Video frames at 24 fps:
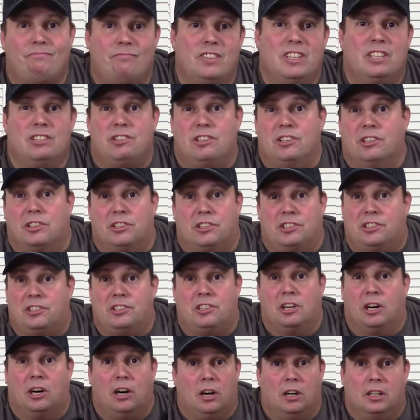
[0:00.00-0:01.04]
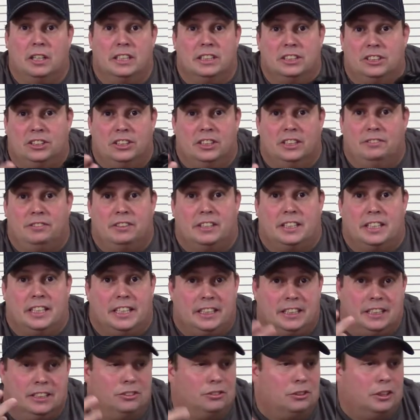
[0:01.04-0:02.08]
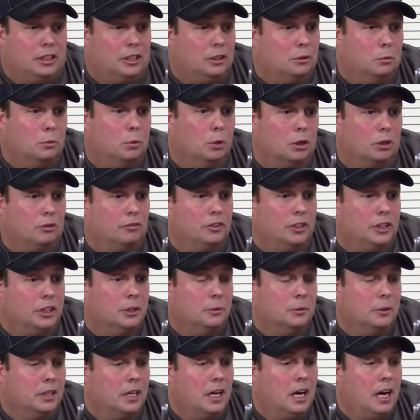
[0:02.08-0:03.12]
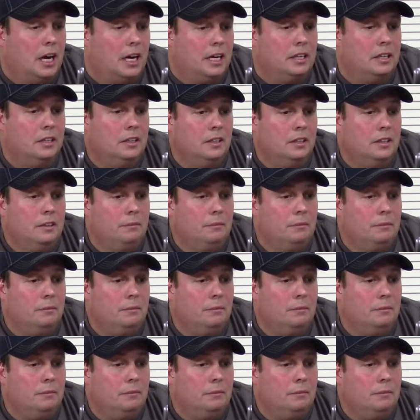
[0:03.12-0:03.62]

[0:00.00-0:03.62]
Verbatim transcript: this year call as to if you think this thing will work for you or not.